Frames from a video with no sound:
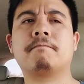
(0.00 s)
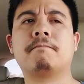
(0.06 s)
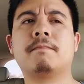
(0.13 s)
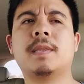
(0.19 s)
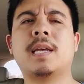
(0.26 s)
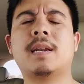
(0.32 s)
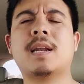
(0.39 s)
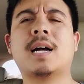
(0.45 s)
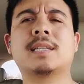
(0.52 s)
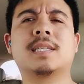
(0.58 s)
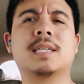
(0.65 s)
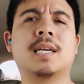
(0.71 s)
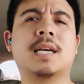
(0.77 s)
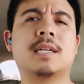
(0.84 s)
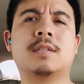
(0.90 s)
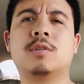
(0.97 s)
not to
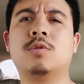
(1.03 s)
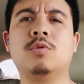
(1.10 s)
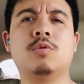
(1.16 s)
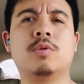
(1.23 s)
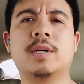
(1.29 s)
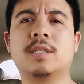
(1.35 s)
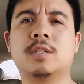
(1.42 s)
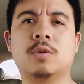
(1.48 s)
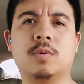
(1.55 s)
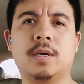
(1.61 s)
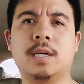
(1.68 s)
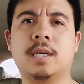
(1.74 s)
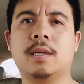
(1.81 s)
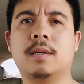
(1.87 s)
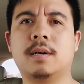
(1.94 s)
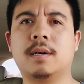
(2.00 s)
get too into
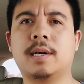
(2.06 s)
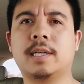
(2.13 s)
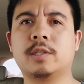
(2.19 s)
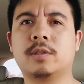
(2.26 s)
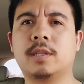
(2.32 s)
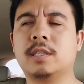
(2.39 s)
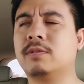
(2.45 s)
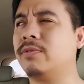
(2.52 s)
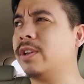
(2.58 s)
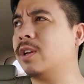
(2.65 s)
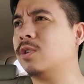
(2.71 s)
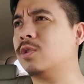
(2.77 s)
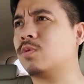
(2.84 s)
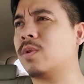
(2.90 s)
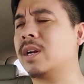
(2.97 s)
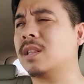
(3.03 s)
it as this video
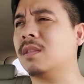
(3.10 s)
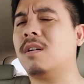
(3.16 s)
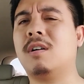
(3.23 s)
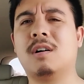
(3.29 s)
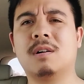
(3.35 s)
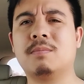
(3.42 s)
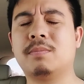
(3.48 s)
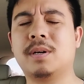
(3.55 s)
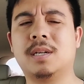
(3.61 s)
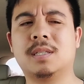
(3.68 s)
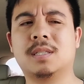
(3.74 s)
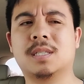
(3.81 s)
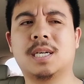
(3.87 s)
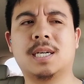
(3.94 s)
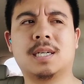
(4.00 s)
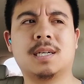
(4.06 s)
is running long, but
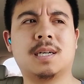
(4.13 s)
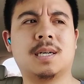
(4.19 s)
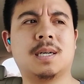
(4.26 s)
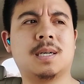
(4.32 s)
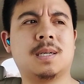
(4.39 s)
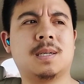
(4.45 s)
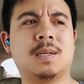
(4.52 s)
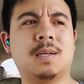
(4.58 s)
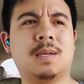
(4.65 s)
it's like the